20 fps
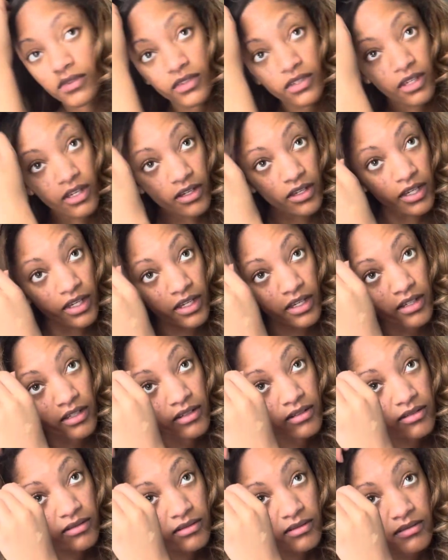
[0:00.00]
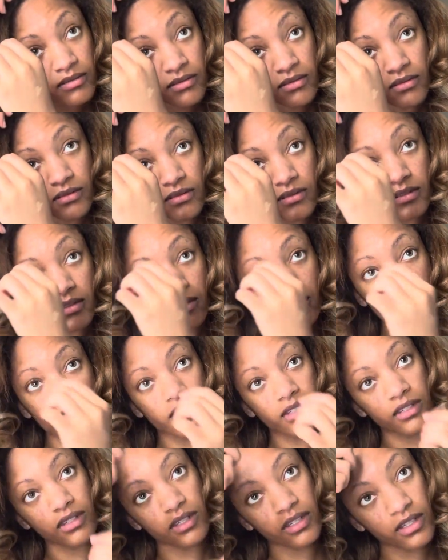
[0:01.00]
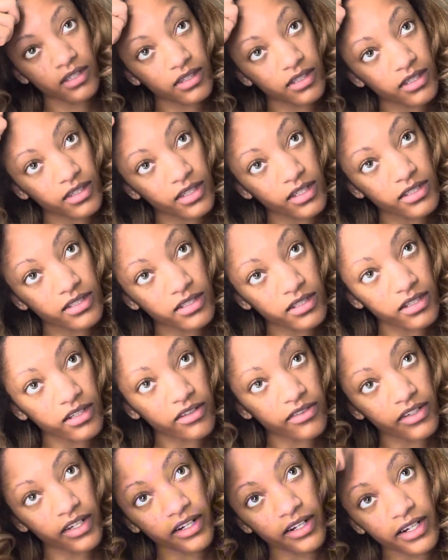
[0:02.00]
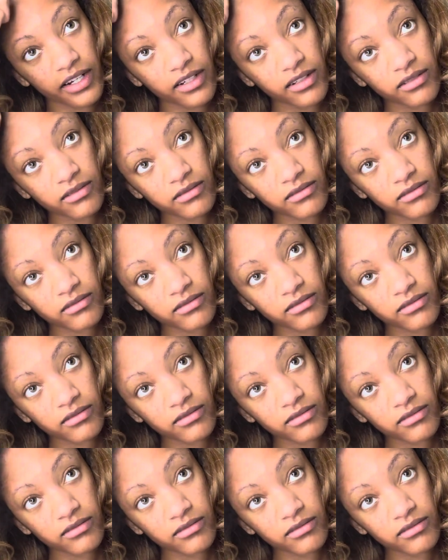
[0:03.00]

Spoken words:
Okay, I think that's enough hair out.